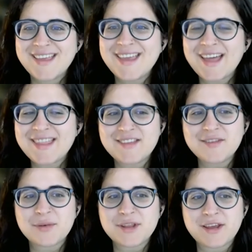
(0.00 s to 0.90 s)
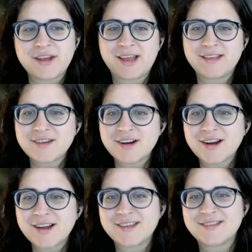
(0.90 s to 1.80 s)
Yeah, that's a really good
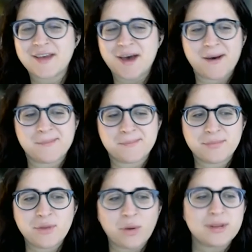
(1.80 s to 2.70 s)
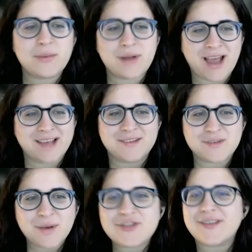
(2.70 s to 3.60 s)
answer, because normally when I ask these
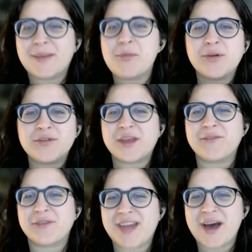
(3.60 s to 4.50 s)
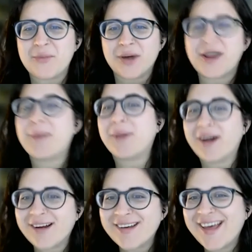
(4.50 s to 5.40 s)
questions, I'm always looking for that one number,